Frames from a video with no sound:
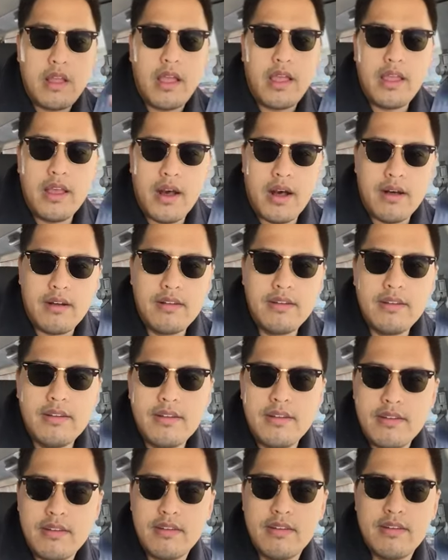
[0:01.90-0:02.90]
Hey y'all,
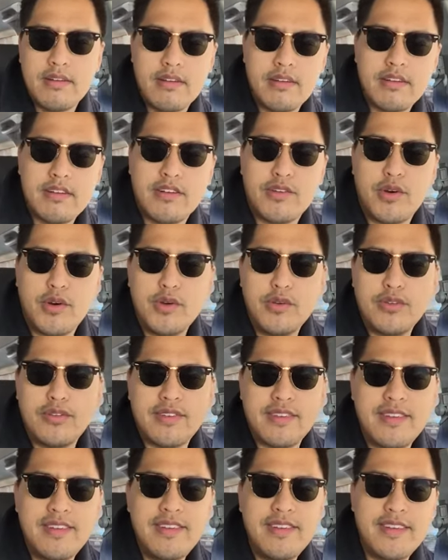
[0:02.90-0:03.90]

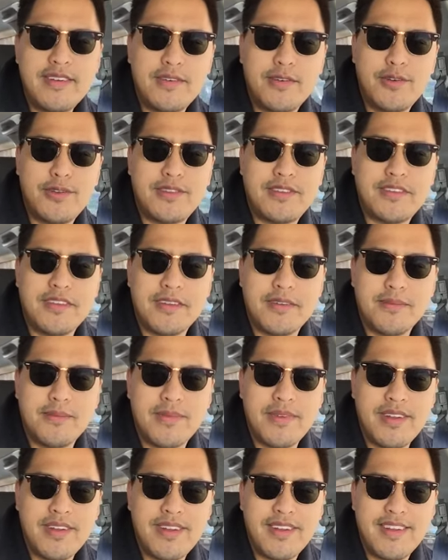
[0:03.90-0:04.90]
cruising with
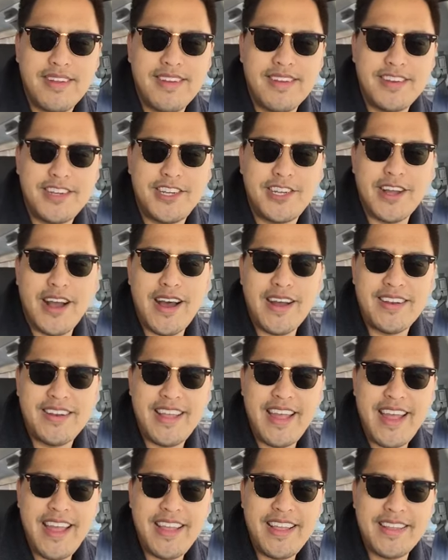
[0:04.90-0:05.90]
some
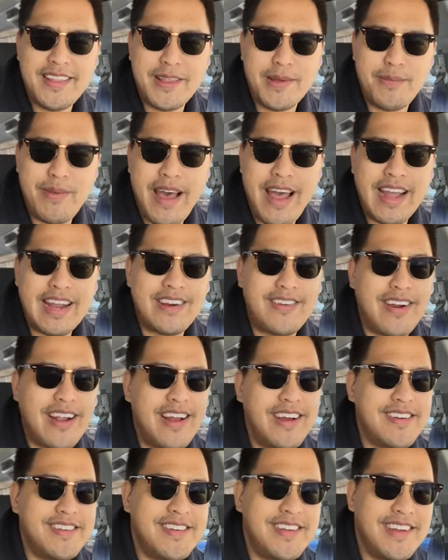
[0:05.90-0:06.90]
Sade in the
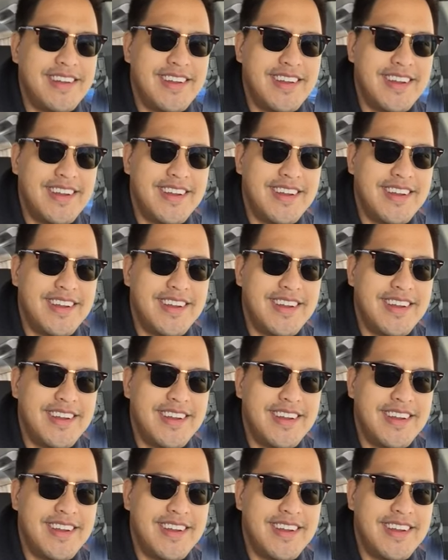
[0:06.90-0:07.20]
background.